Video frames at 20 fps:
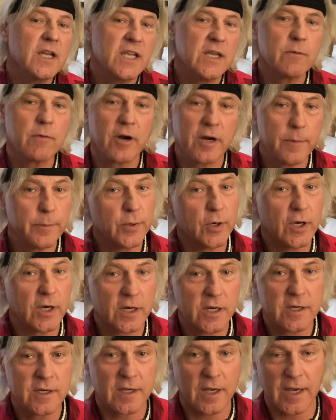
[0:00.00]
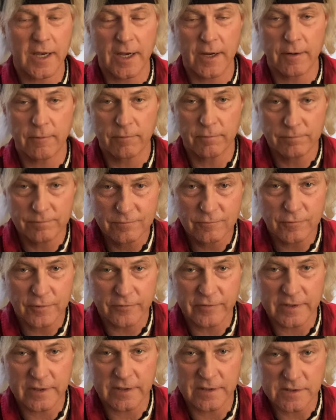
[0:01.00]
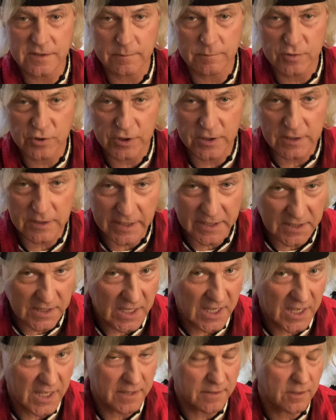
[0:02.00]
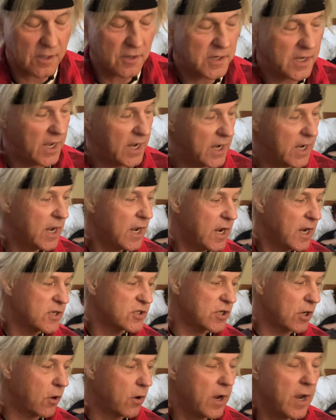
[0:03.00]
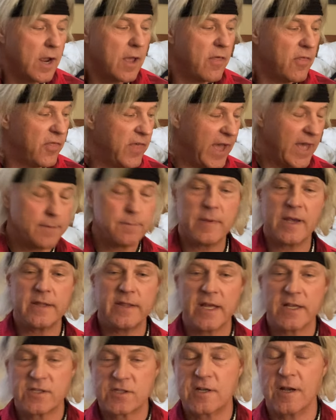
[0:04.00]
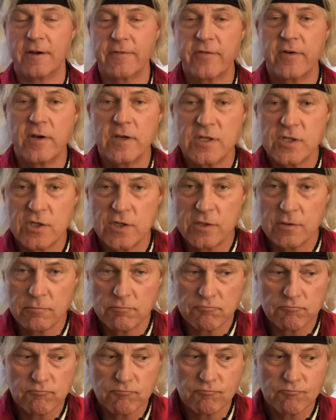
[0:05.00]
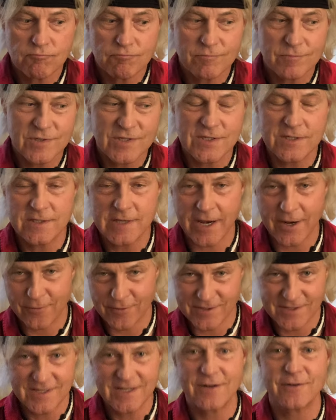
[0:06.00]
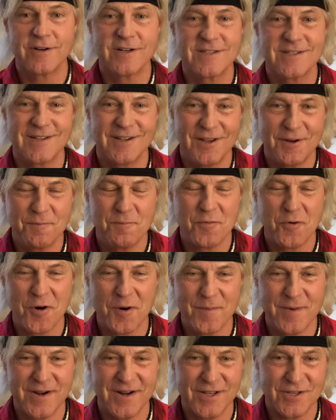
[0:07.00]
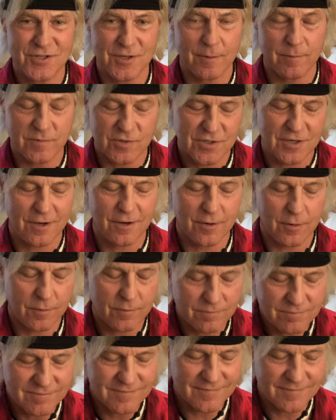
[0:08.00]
he wrote a book uh, revealing some shit like that, okay? So that made that stuff sacred secrets in Mormonism. So